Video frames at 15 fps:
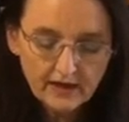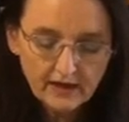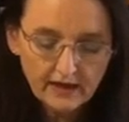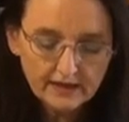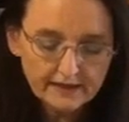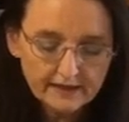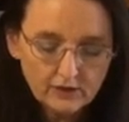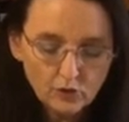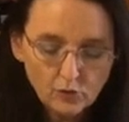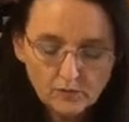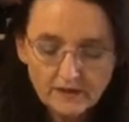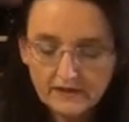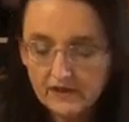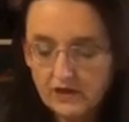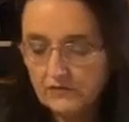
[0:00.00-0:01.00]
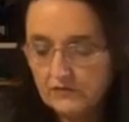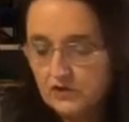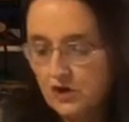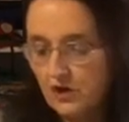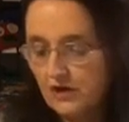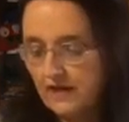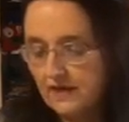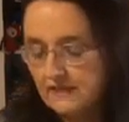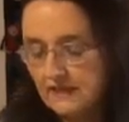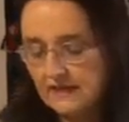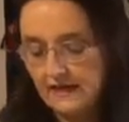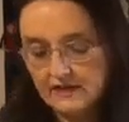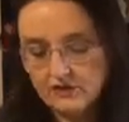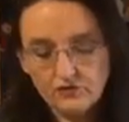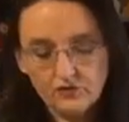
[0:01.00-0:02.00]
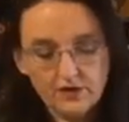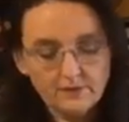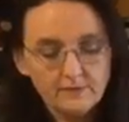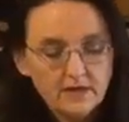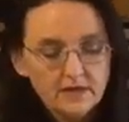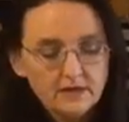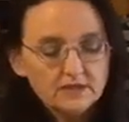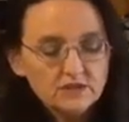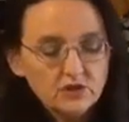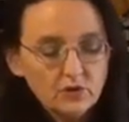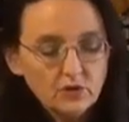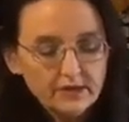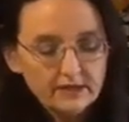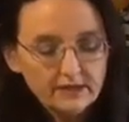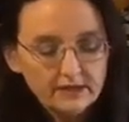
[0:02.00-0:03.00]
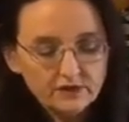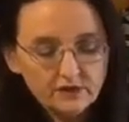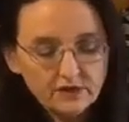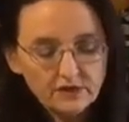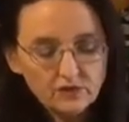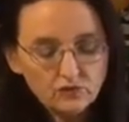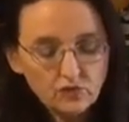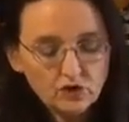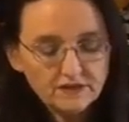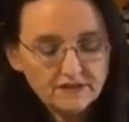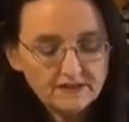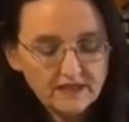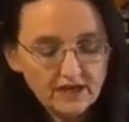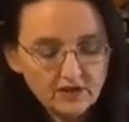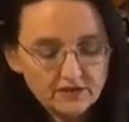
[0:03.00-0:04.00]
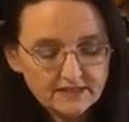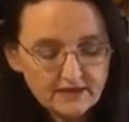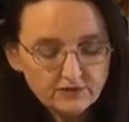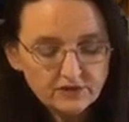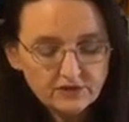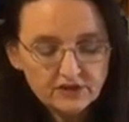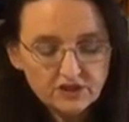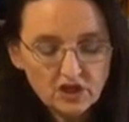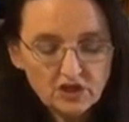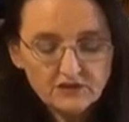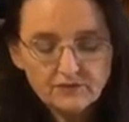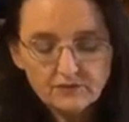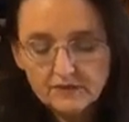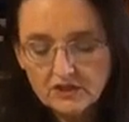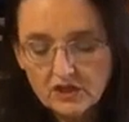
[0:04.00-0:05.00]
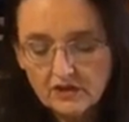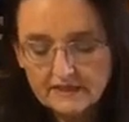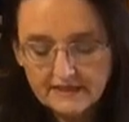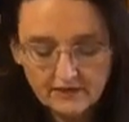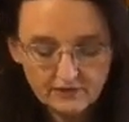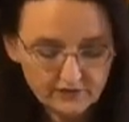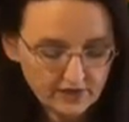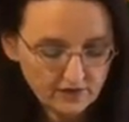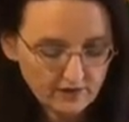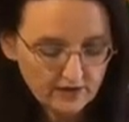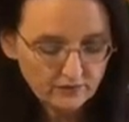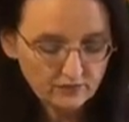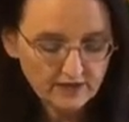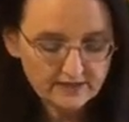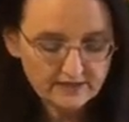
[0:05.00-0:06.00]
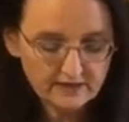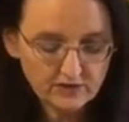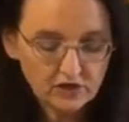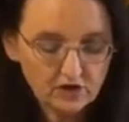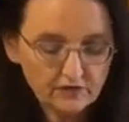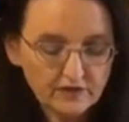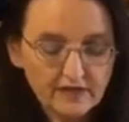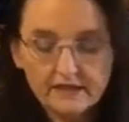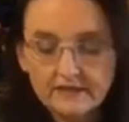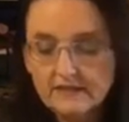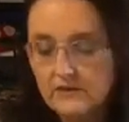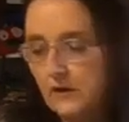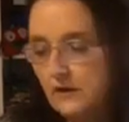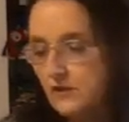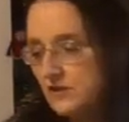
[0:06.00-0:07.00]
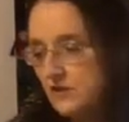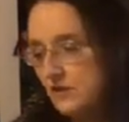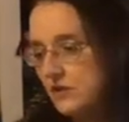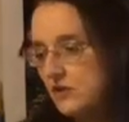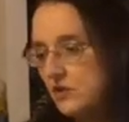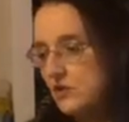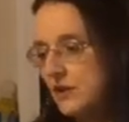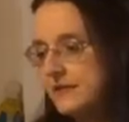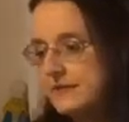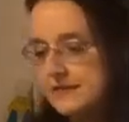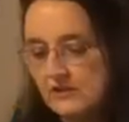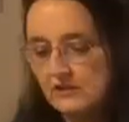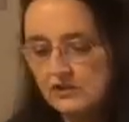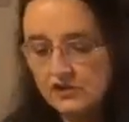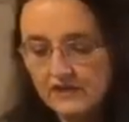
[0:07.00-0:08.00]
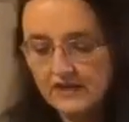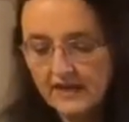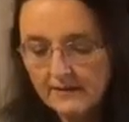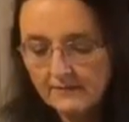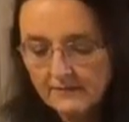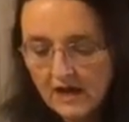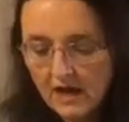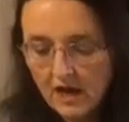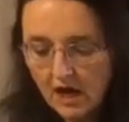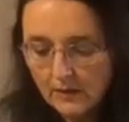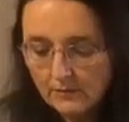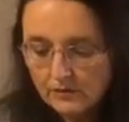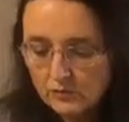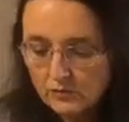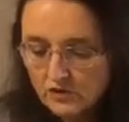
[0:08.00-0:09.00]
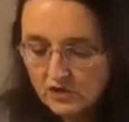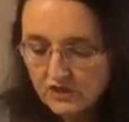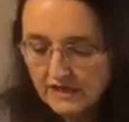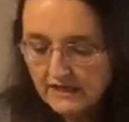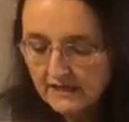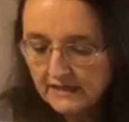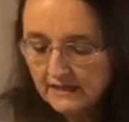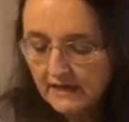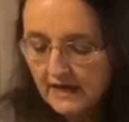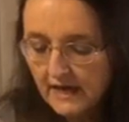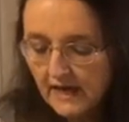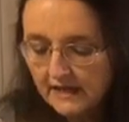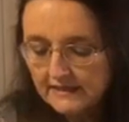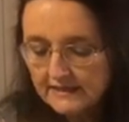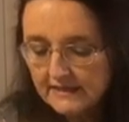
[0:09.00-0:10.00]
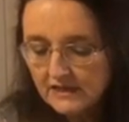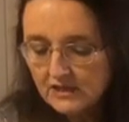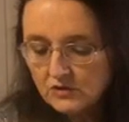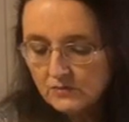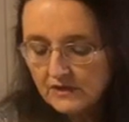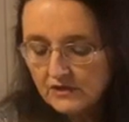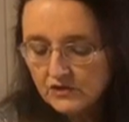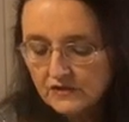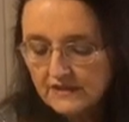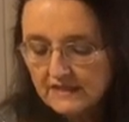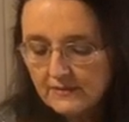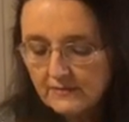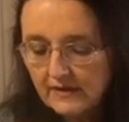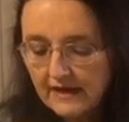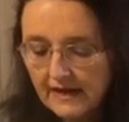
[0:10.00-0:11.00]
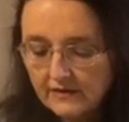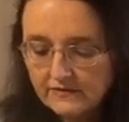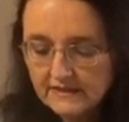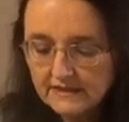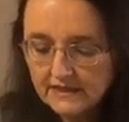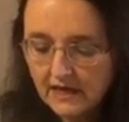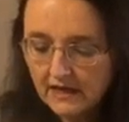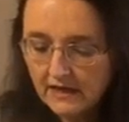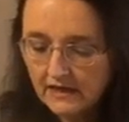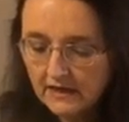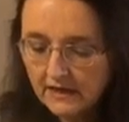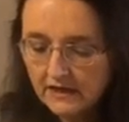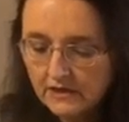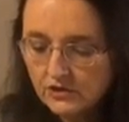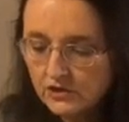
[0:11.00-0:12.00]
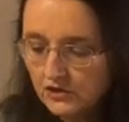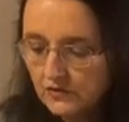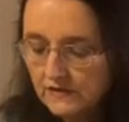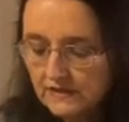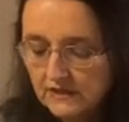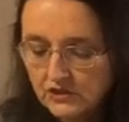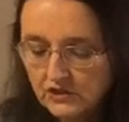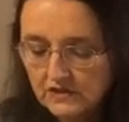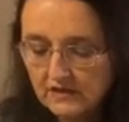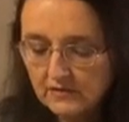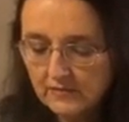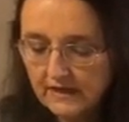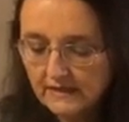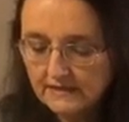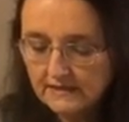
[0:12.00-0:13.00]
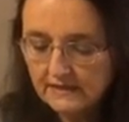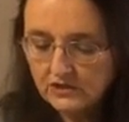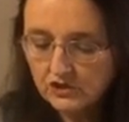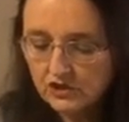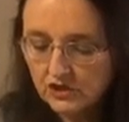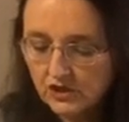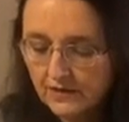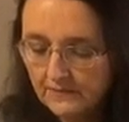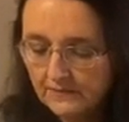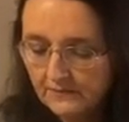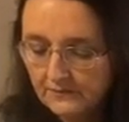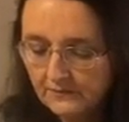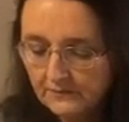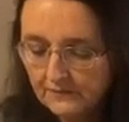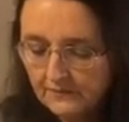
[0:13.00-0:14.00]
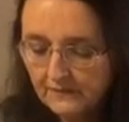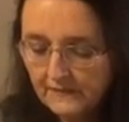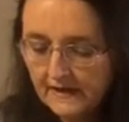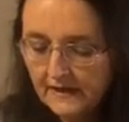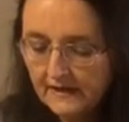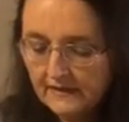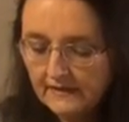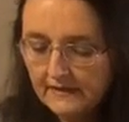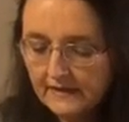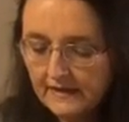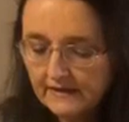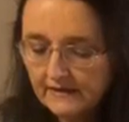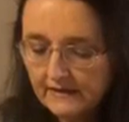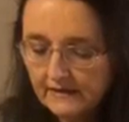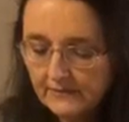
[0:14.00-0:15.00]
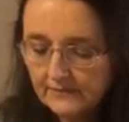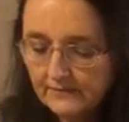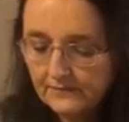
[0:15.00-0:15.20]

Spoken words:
a little opening there for turning it in later on. So literally cross there down to the dot, from the dot down there and right down along the end. So I just done a straight stitch then up the machine, a centimetre seam allowance, 2 stitches on back stitch, then yeah,